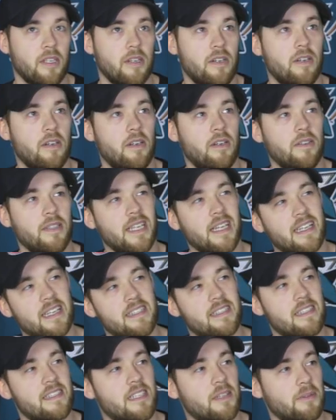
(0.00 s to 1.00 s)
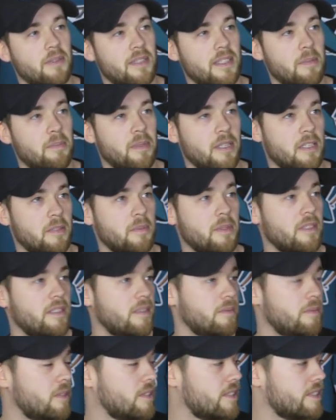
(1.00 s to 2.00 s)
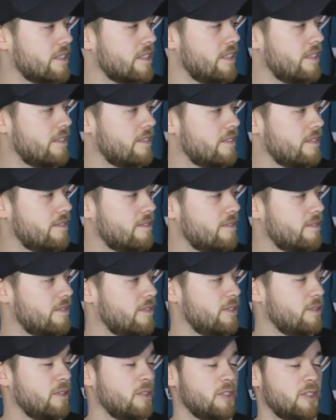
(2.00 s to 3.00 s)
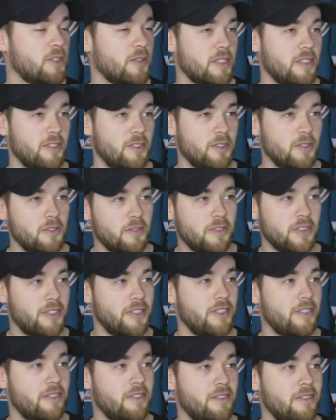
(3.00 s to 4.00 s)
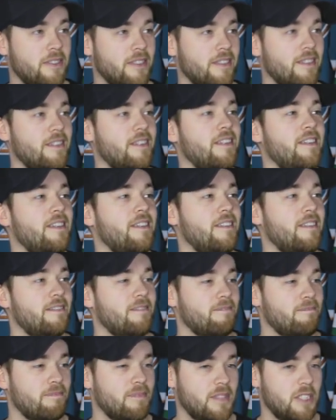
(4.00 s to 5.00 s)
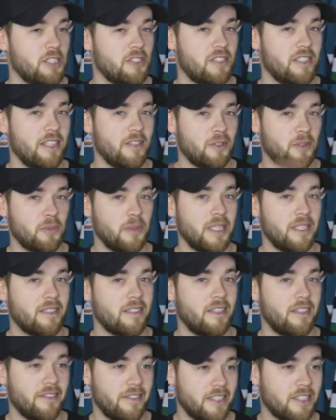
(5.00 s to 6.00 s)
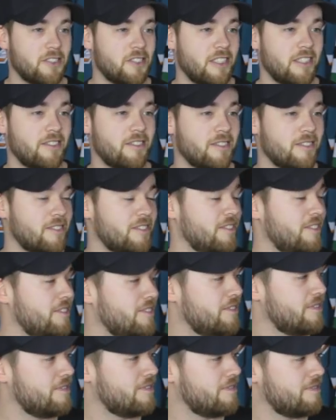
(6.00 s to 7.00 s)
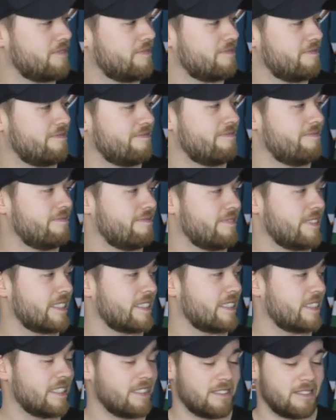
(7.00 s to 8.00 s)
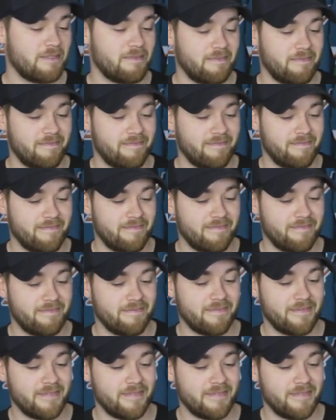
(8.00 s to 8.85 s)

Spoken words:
Oh yeah, I guess that's not really applicable anymore because I showed a new video just the other week on this channel. So. Oh. Kinda. I really like that.